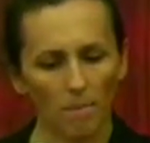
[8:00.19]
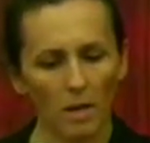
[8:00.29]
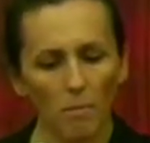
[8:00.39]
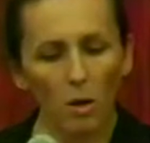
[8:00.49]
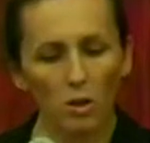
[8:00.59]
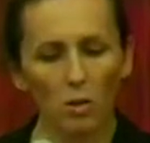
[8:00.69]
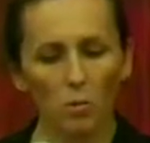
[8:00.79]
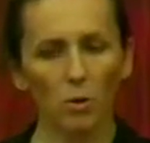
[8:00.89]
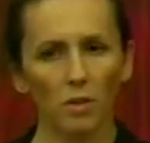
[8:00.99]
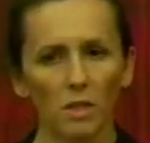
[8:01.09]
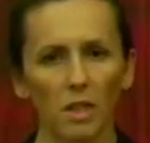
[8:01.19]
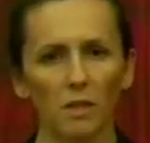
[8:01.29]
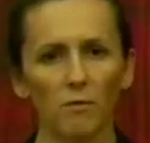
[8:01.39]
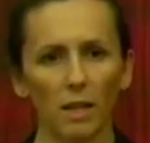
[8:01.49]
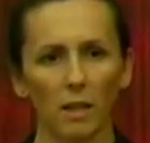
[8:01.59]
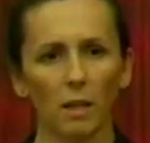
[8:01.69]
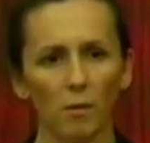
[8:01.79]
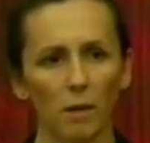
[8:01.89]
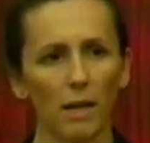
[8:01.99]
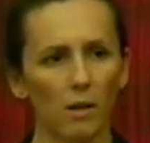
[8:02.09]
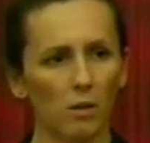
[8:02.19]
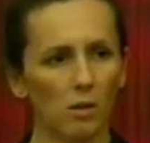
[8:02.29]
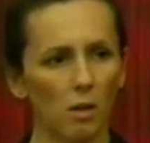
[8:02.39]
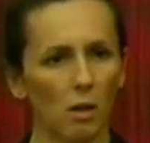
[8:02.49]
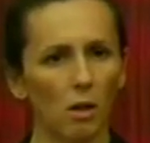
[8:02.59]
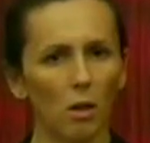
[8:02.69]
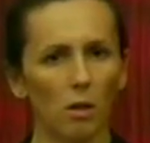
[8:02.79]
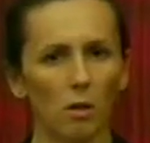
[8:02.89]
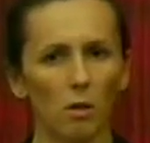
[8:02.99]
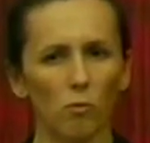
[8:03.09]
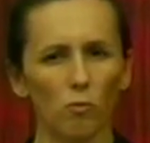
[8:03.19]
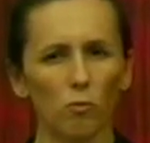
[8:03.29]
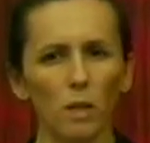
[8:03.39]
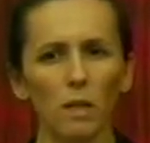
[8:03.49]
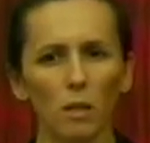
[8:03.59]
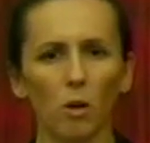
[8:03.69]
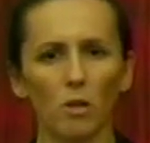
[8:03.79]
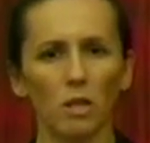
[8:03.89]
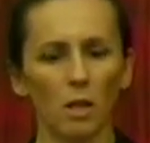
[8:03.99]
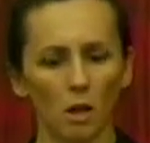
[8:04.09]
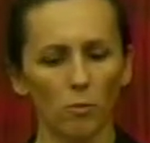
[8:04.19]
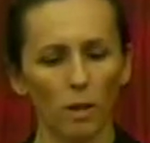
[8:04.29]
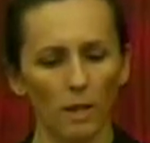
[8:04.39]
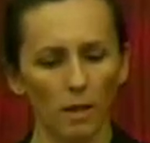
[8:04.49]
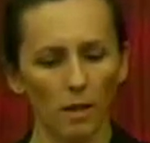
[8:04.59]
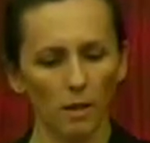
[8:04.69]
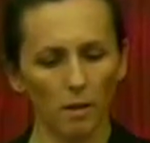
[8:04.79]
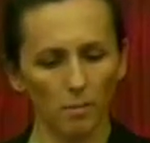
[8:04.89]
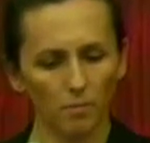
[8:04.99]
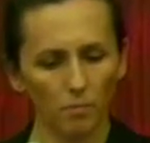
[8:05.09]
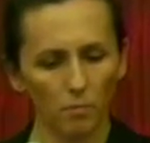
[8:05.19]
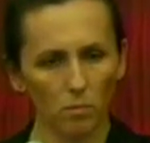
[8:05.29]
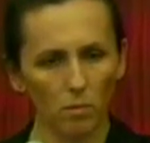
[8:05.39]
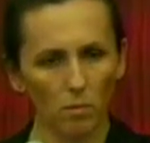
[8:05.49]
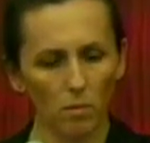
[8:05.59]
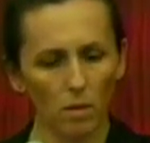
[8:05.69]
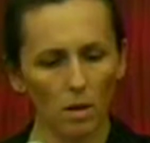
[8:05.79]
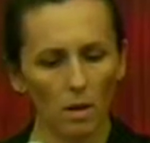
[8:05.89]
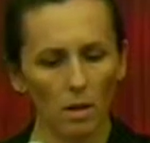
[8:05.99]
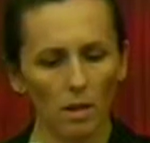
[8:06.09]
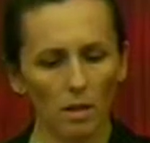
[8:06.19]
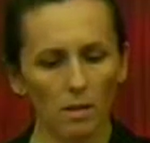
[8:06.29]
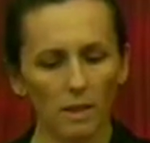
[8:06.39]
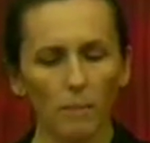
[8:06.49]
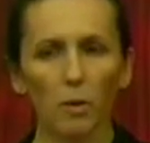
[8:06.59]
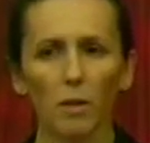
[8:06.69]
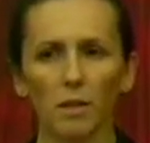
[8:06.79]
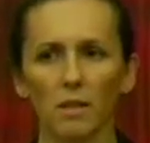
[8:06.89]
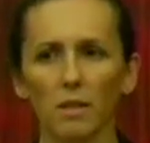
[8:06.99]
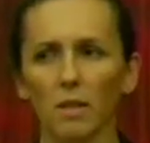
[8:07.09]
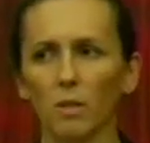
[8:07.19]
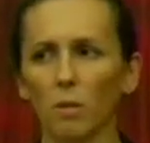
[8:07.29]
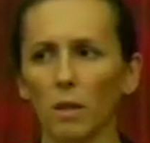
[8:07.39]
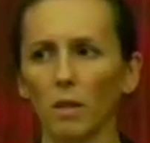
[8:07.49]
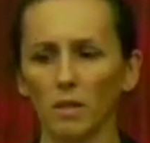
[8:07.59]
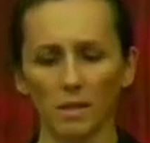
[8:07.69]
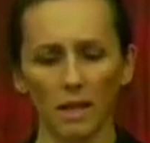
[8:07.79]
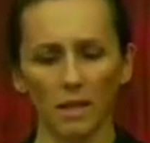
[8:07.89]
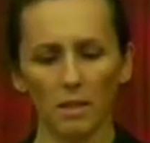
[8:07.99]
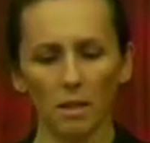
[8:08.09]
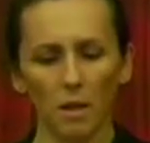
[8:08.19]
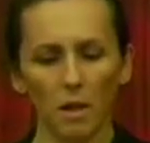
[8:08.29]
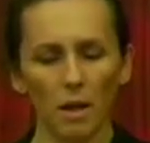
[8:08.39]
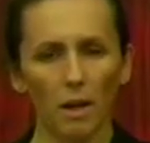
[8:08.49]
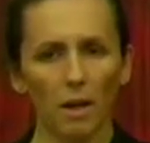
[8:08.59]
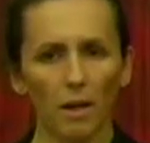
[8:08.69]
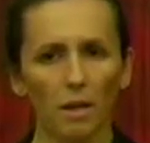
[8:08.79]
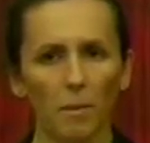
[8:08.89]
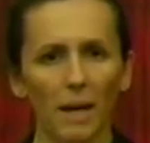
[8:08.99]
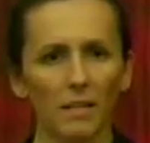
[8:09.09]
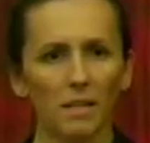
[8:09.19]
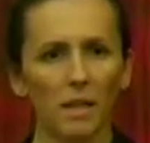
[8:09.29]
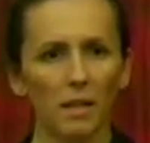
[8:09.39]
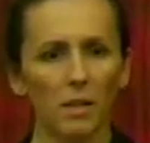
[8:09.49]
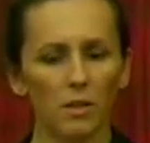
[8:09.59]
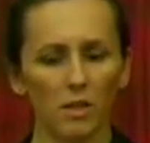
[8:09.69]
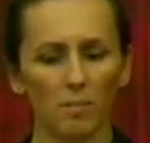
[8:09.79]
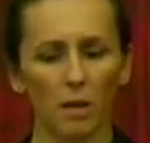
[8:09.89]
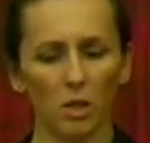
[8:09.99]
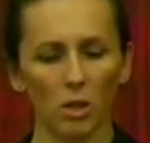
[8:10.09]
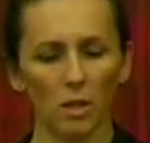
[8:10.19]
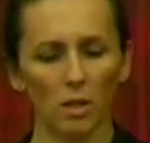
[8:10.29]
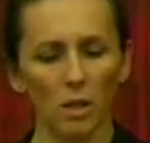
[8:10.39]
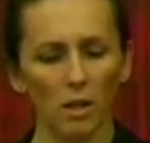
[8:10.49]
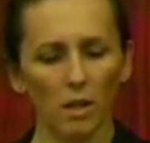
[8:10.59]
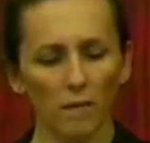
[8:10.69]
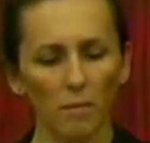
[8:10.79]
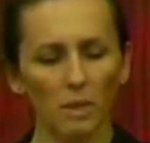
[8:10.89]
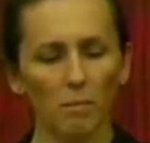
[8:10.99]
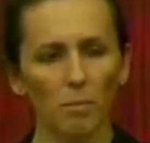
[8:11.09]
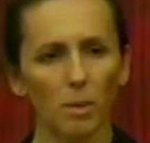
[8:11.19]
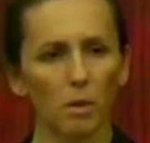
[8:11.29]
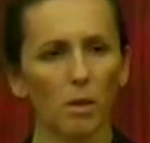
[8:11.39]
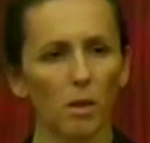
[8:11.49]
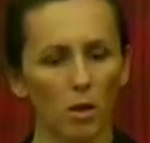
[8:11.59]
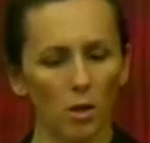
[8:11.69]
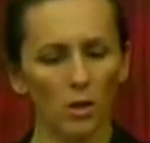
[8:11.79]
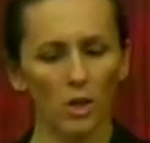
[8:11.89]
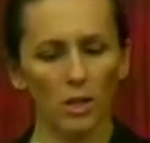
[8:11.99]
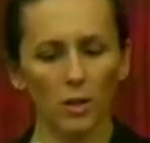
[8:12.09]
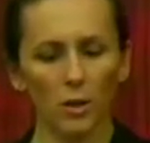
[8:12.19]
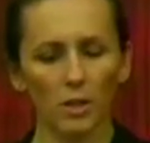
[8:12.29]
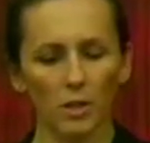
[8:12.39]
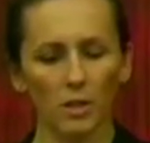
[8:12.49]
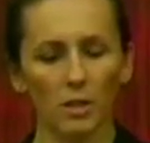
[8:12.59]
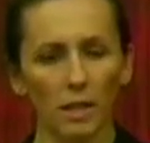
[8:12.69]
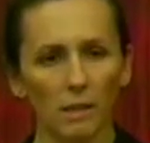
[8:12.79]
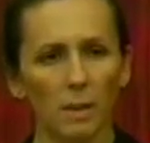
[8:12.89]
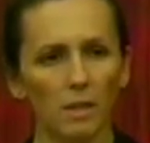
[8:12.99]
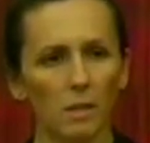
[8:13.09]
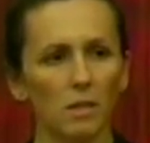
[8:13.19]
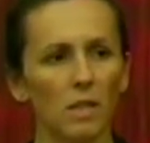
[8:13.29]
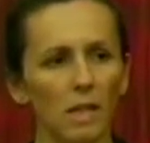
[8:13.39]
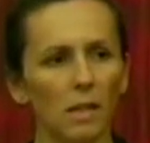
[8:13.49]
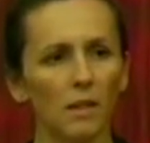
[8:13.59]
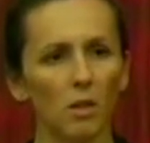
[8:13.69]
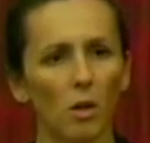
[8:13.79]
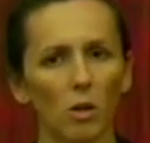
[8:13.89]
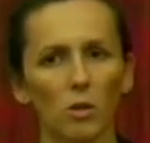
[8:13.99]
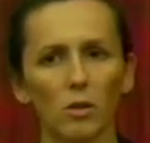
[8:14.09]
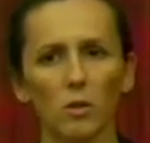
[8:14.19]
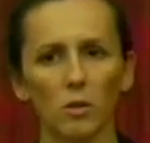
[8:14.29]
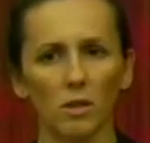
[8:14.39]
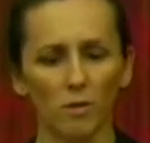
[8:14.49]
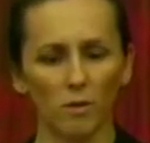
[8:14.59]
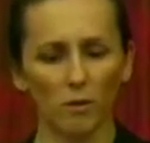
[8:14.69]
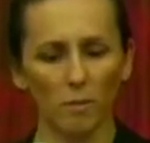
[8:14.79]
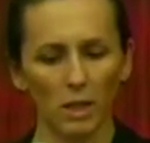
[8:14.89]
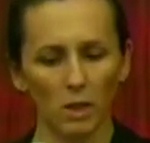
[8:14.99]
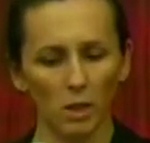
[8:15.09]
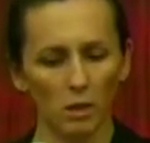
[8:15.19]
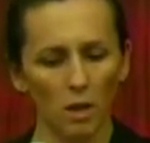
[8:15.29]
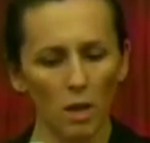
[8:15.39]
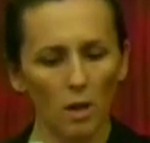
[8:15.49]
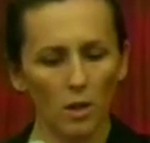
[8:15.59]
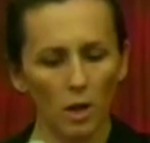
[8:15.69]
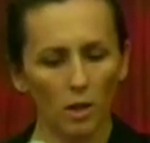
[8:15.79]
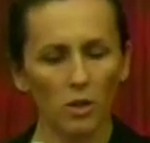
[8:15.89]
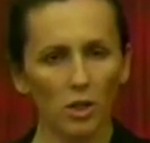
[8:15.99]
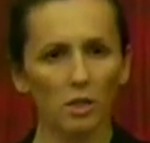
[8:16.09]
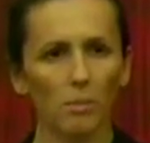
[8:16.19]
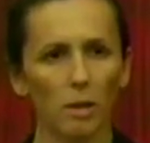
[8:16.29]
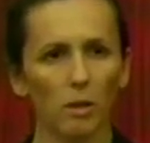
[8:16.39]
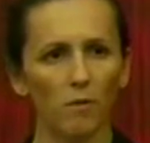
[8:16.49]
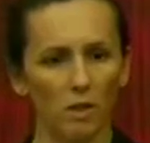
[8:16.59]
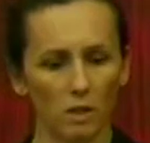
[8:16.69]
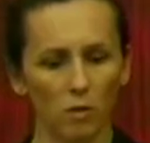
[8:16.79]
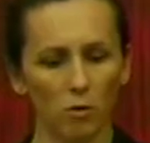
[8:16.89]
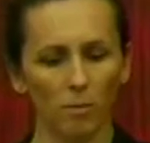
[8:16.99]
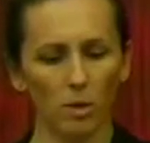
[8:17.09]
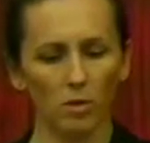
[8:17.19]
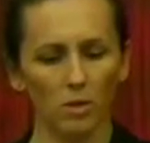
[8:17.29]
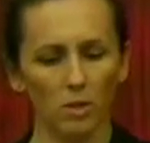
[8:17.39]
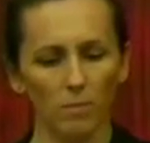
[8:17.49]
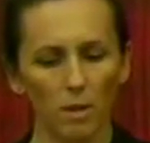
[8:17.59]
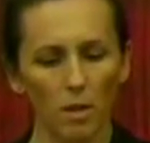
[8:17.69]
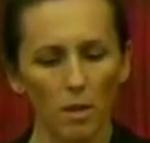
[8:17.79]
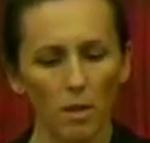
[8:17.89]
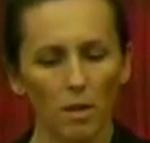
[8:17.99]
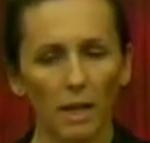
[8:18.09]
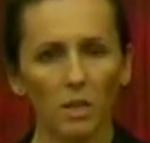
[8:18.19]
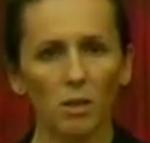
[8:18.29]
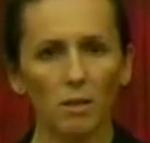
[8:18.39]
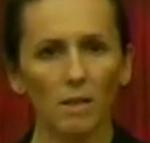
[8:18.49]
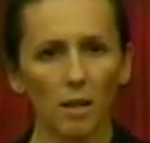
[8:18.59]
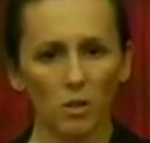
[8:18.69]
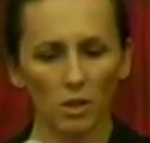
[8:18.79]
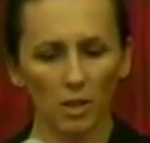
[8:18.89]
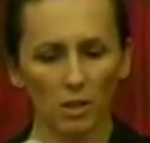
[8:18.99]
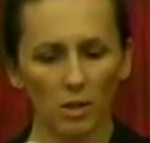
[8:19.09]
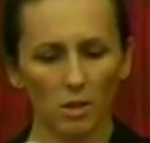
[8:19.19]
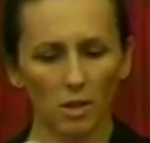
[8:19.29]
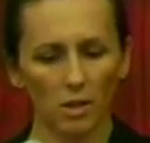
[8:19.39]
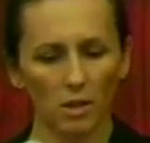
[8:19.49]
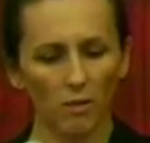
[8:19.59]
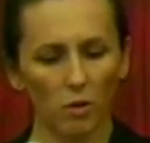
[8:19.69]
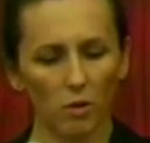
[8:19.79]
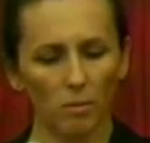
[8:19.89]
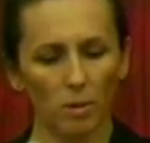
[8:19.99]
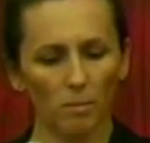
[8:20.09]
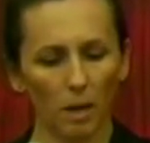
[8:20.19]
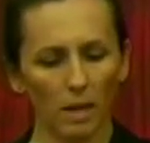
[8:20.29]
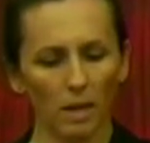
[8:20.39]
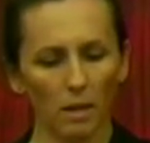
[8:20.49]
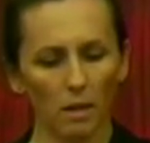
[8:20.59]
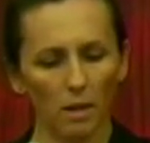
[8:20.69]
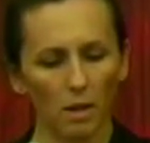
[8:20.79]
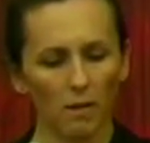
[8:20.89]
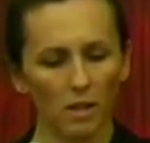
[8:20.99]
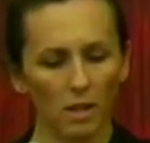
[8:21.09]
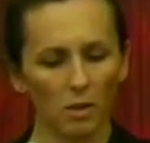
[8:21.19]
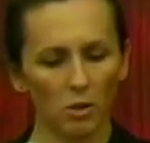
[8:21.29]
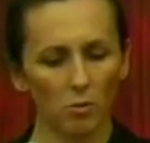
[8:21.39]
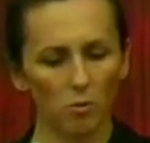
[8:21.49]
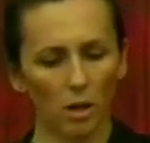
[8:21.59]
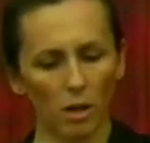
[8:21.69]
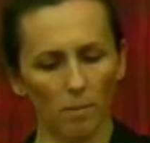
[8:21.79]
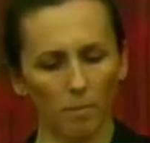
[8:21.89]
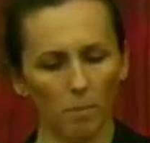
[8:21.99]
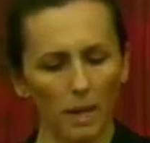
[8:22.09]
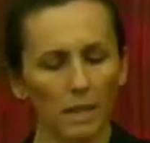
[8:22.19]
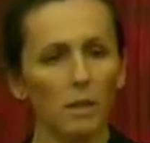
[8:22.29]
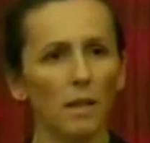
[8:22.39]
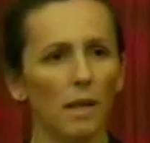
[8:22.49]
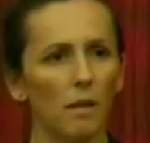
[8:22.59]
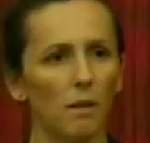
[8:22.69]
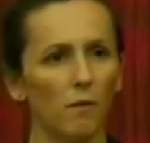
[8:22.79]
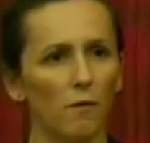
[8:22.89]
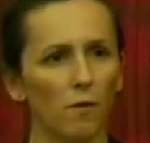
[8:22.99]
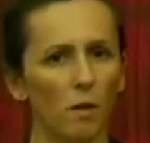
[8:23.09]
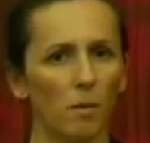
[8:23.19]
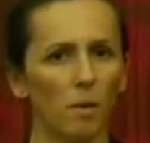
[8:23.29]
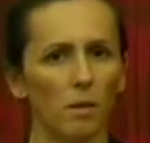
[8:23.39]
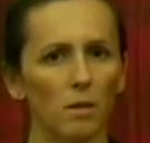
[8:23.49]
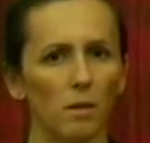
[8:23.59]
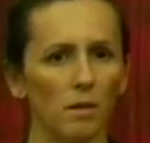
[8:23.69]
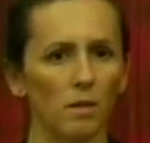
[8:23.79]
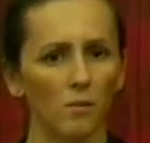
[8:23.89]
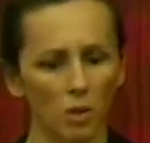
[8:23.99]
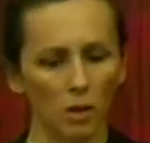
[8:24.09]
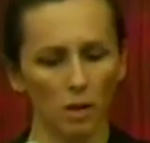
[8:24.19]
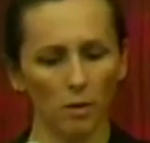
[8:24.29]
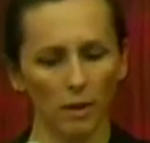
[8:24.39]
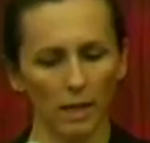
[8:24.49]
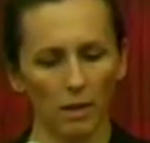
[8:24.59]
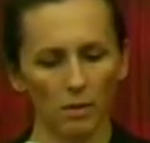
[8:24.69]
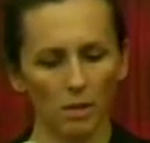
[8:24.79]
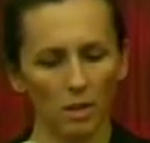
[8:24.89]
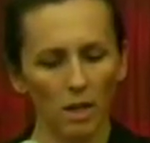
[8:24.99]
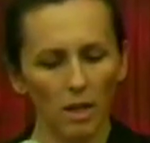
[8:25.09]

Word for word: In of the world, these kinds of data and clearinghouses are really largely unregulated. Similar things exist within the state. In the past 10 years especially, governments have been building large interagency databases, and they collect all sorts of information, not just about convicted criminals. National intelligence agencies have also been taken to buying the data from civilian clearinghouses.